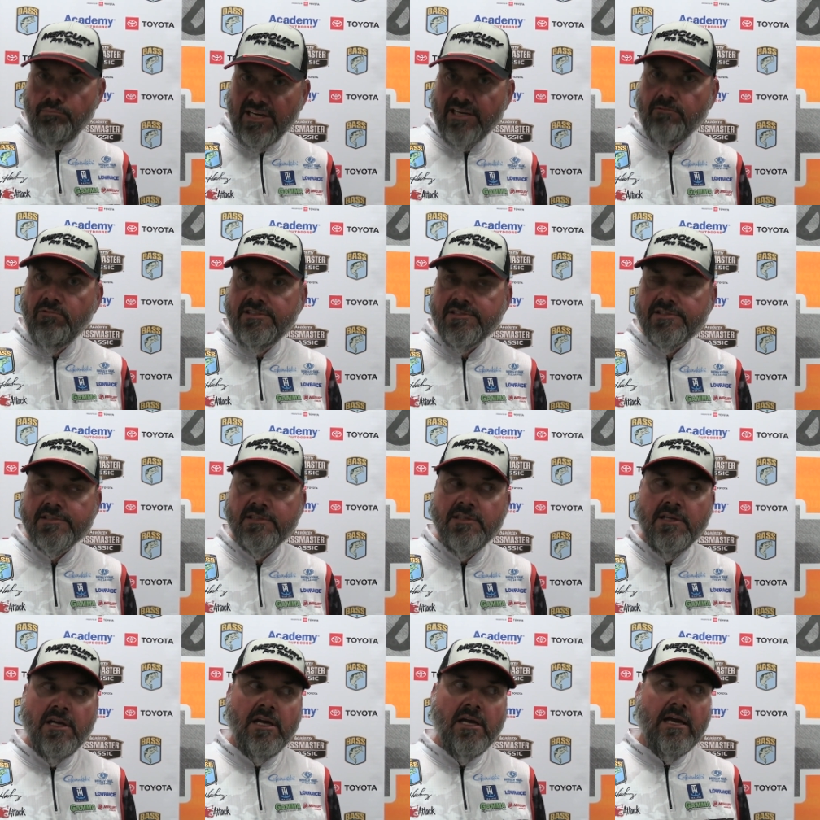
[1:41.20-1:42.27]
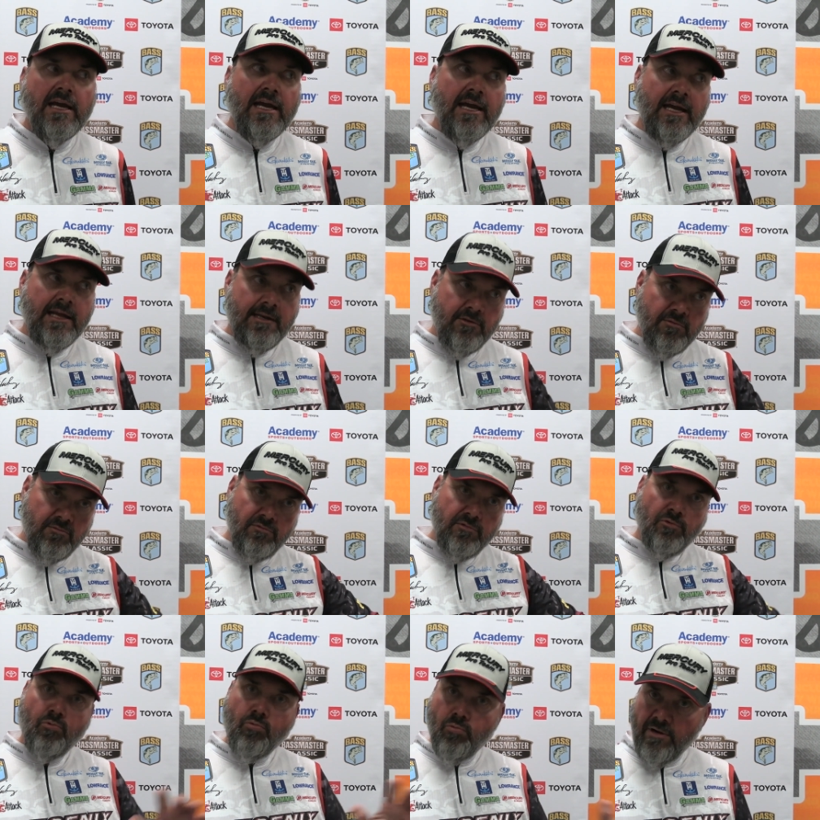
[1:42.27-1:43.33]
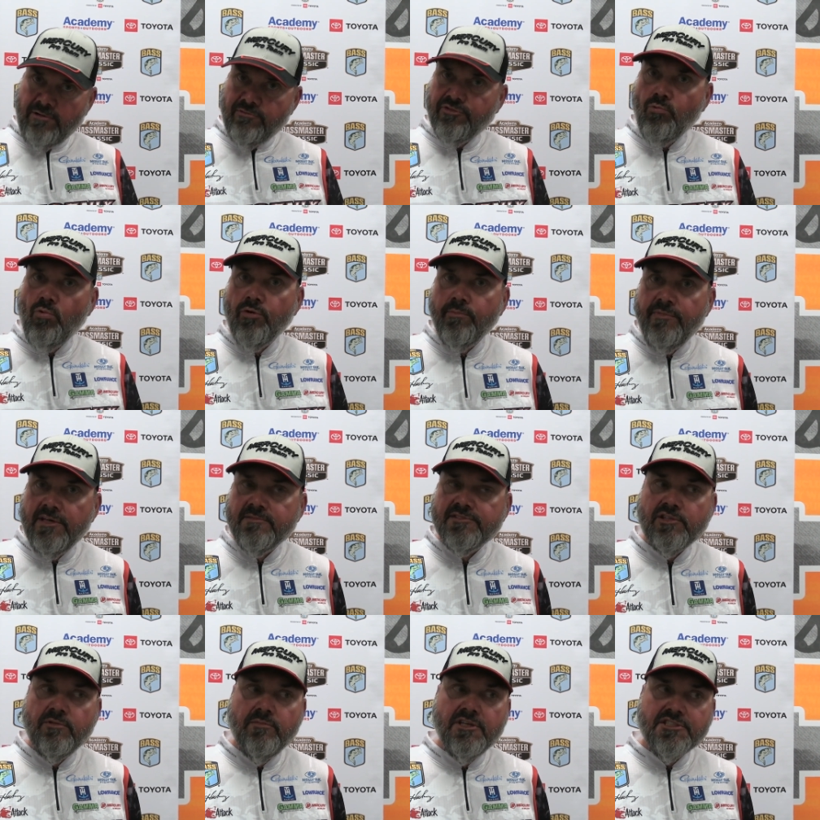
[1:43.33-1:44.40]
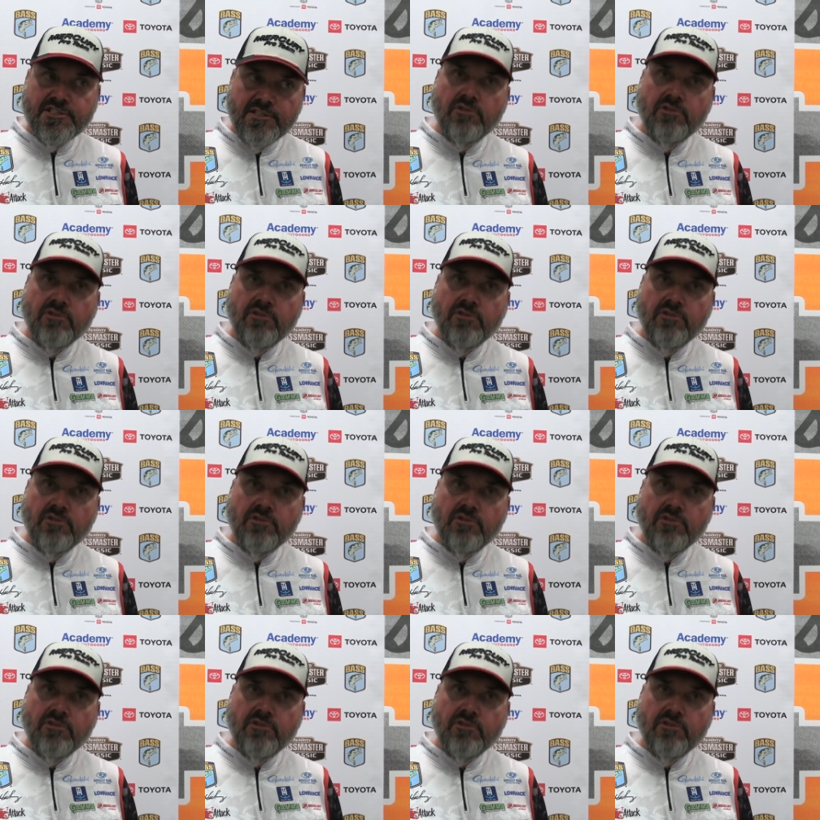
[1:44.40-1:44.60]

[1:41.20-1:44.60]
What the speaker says: big ones. And it's warmed up so much,